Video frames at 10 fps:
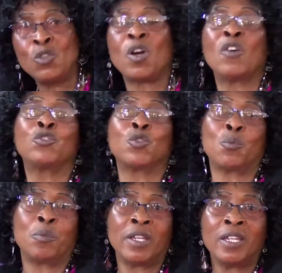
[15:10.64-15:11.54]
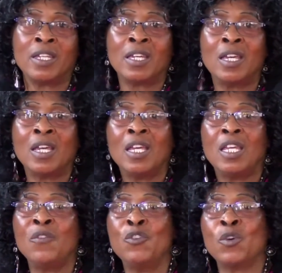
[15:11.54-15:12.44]
you have to obey
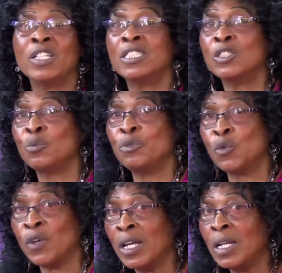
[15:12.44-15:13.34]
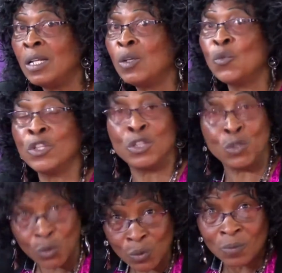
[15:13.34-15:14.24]
if you want it to be well with
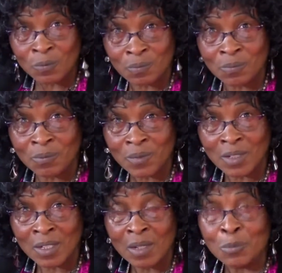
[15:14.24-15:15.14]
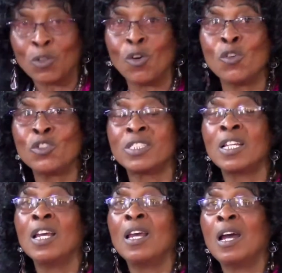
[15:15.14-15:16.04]
you. Because
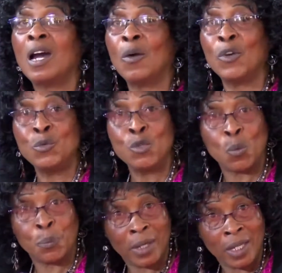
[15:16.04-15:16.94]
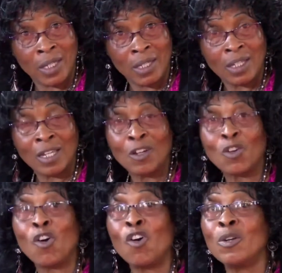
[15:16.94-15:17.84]
when we obey,
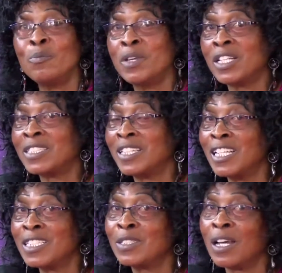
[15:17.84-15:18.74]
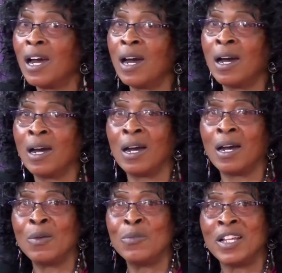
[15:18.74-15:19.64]
God makes things
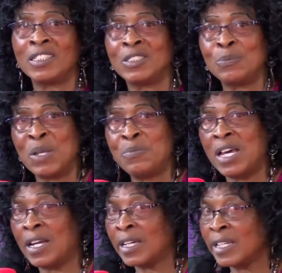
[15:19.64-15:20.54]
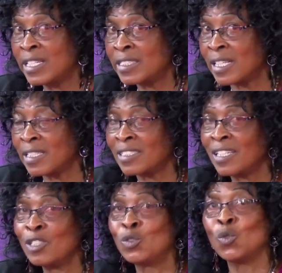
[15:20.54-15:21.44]
that maybe are against us
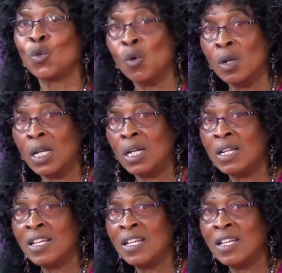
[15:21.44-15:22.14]
to cool.